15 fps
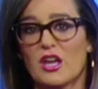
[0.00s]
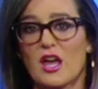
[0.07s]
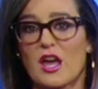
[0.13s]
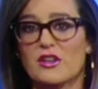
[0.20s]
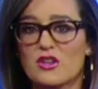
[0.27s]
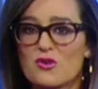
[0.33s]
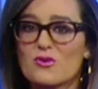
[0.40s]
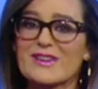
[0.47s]
A
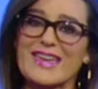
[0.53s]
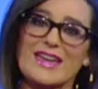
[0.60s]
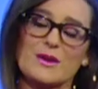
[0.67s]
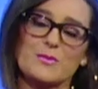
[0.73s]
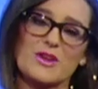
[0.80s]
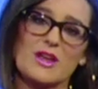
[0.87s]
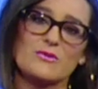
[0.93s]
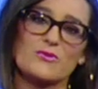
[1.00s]
new
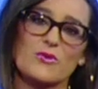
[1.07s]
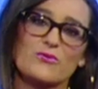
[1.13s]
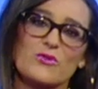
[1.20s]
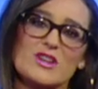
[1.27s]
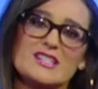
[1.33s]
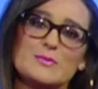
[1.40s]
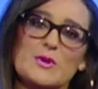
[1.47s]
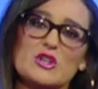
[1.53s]
campaign for
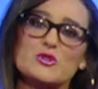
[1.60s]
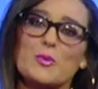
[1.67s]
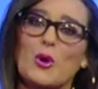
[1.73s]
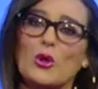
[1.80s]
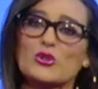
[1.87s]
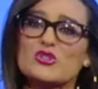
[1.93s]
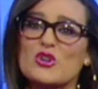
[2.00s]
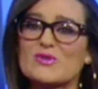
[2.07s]
free speech
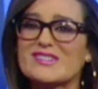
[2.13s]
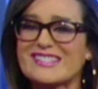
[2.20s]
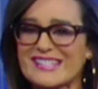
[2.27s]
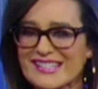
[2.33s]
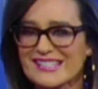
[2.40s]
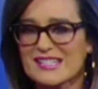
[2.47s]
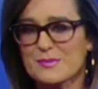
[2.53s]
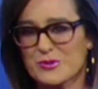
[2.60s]
poll shows
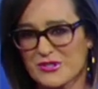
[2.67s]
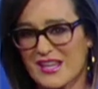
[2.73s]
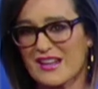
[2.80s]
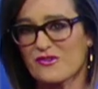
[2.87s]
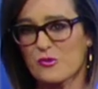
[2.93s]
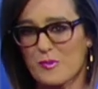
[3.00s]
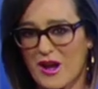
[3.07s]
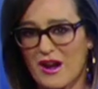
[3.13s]
60%
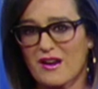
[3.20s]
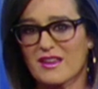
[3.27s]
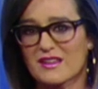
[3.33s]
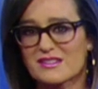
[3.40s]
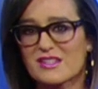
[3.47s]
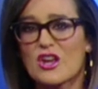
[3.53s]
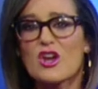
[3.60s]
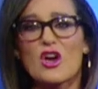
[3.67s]
of
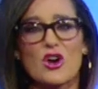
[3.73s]
Americans